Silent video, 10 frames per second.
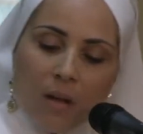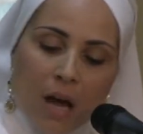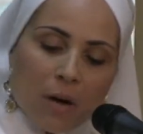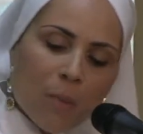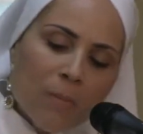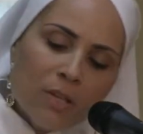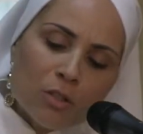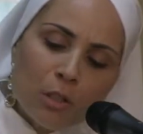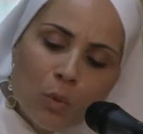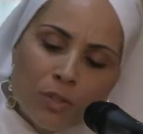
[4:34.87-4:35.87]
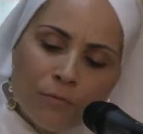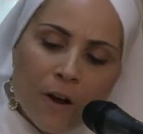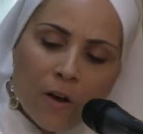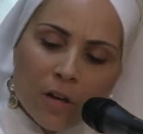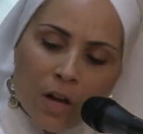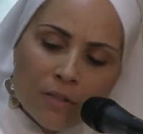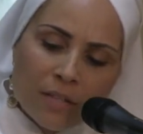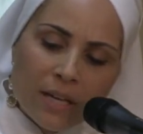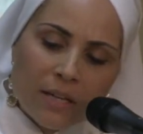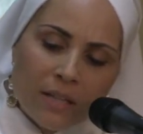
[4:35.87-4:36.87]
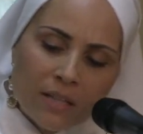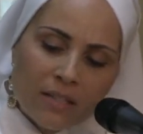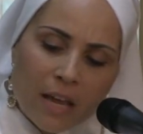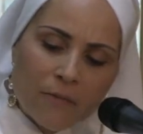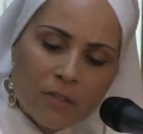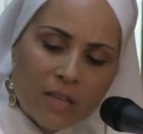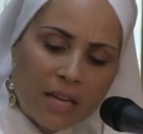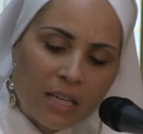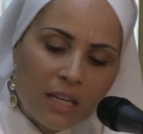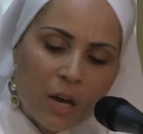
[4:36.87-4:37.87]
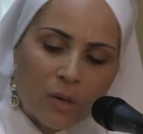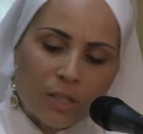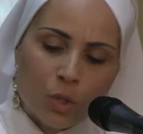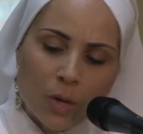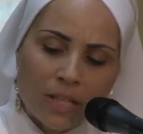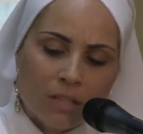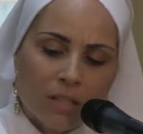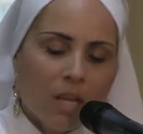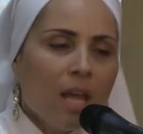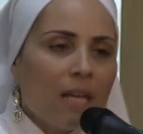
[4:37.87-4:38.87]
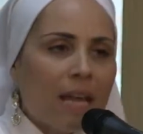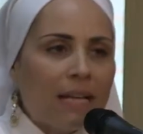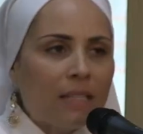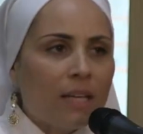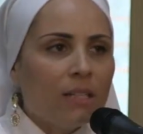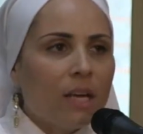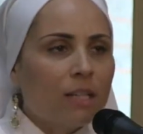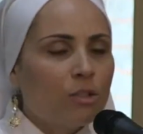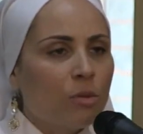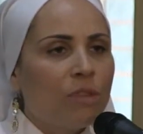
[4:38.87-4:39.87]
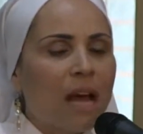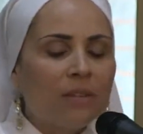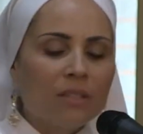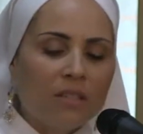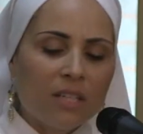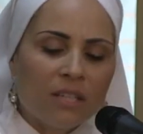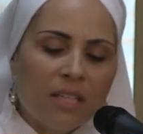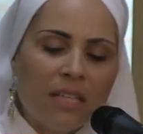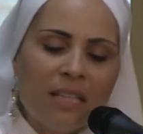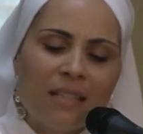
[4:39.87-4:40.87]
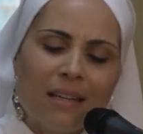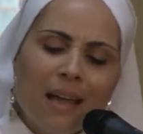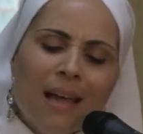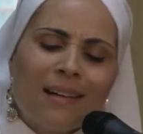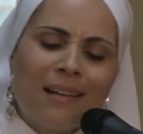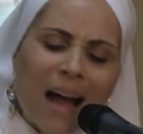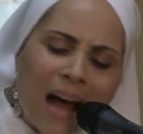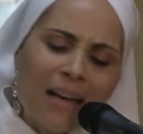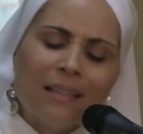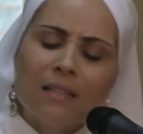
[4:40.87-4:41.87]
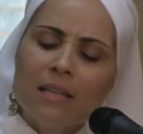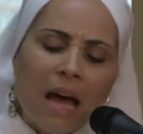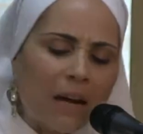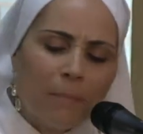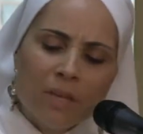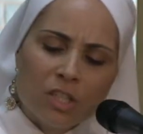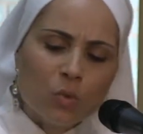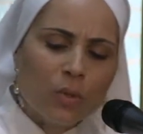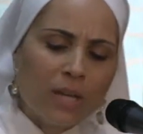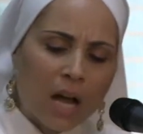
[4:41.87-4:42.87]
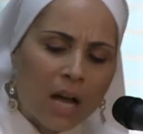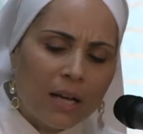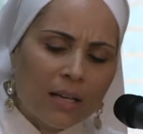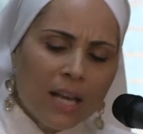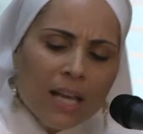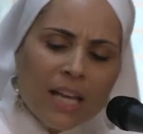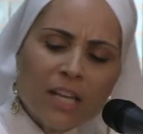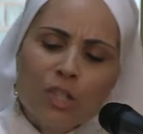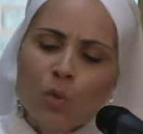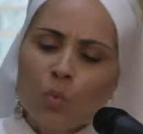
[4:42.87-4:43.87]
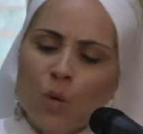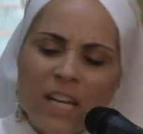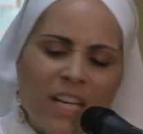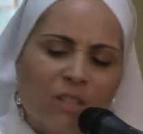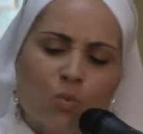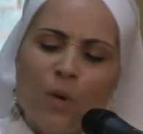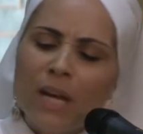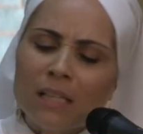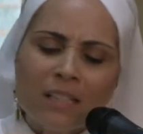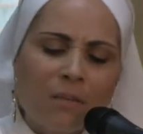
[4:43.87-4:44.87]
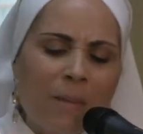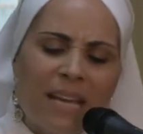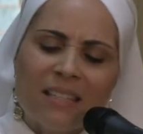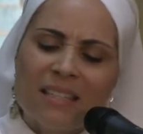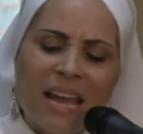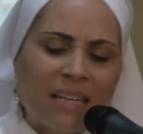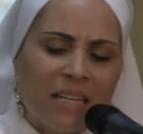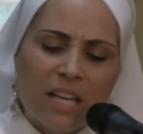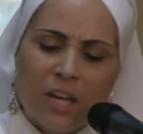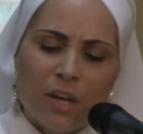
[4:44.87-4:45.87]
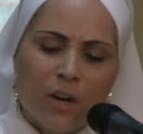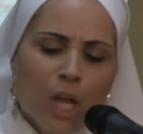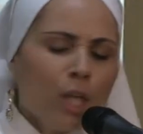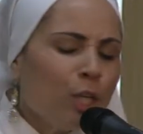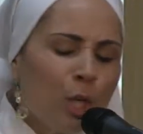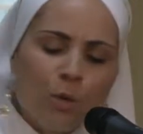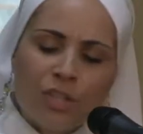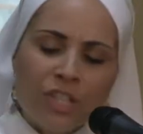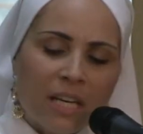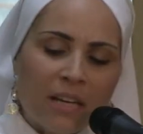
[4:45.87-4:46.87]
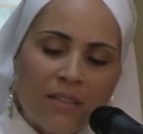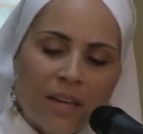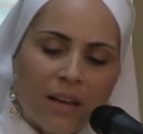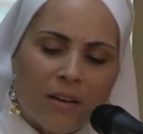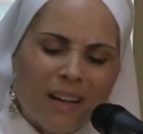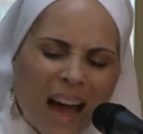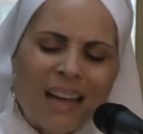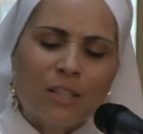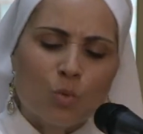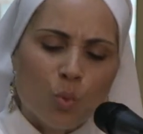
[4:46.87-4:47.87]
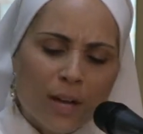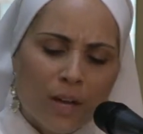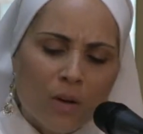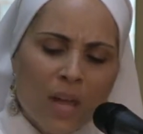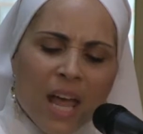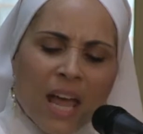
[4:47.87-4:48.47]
Honorable Minister Louis Farrakhan said in his Savior's Day keynote address in 2016, he said, God is not a mystery God. He is real as me standing here, you sitting there. God is real.